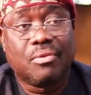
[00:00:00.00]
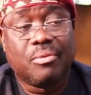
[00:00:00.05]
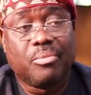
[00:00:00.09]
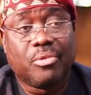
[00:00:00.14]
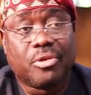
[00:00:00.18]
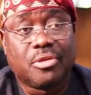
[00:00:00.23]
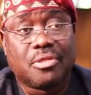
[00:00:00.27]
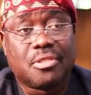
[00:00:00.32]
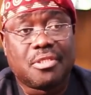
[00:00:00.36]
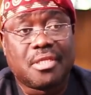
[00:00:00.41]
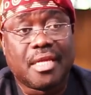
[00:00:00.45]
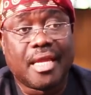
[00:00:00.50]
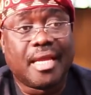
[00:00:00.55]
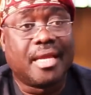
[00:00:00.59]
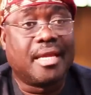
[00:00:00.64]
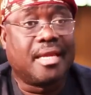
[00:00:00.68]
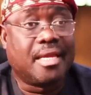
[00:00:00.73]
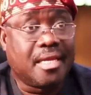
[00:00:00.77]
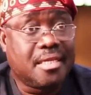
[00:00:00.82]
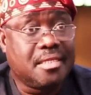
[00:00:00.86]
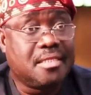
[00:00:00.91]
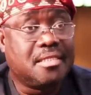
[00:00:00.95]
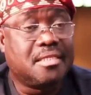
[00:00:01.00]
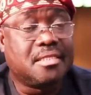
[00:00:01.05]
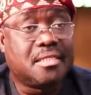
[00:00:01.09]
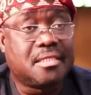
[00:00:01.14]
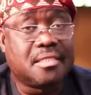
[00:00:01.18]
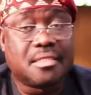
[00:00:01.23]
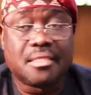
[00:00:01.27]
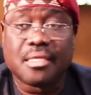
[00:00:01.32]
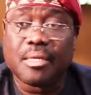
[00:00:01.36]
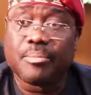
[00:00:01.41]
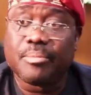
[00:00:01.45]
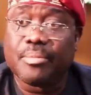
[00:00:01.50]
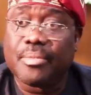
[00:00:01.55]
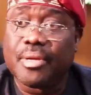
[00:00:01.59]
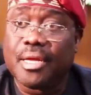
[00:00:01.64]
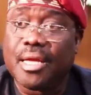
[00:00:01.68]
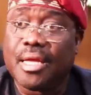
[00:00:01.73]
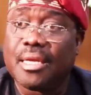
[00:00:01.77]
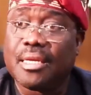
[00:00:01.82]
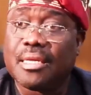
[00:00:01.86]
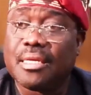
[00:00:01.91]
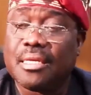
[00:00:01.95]
We must engage the system
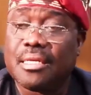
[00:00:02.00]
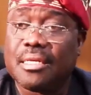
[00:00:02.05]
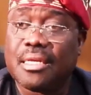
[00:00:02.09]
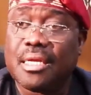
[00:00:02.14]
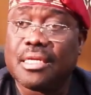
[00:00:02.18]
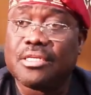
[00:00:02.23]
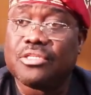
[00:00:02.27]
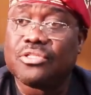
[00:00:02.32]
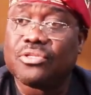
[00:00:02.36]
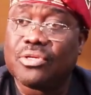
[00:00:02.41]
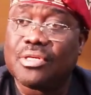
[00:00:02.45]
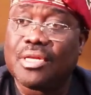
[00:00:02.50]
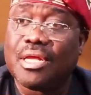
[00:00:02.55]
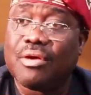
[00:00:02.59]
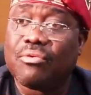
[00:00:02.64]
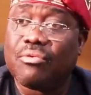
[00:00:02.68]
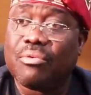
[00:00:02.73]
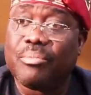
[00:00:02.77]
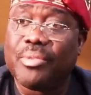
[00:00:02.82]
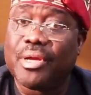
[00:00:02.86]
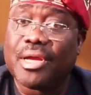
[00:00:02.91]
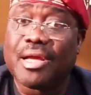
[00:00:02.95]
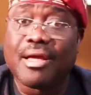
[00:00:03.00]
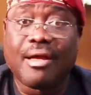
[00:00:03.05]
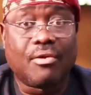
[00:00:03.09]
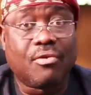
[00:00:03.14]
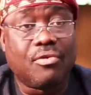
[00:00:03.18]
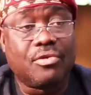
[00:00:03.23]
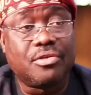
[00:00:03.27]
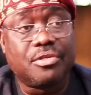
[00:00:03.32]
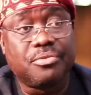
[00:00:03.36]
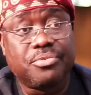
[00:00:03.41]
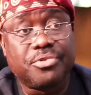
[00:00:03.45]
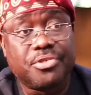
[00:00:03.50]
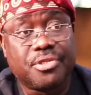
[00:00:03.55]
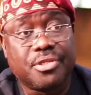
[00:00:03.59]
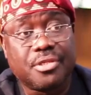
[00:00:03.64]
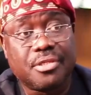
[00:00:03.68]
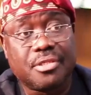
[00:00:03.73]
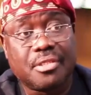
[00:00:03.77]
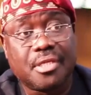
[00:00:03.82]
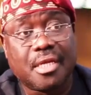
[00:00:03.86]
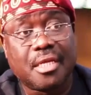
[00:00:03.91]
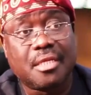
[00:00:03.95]
and ensure that we make our
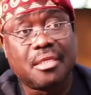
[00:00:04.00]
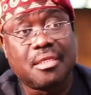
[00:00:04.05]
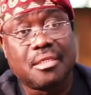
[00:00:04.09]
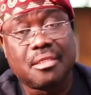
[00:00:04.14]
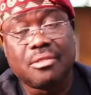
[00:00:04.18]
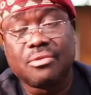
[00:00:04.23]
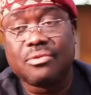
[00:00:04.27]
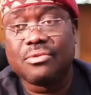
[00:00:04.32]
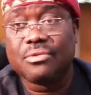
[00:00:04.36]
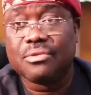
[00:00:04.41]
contributions and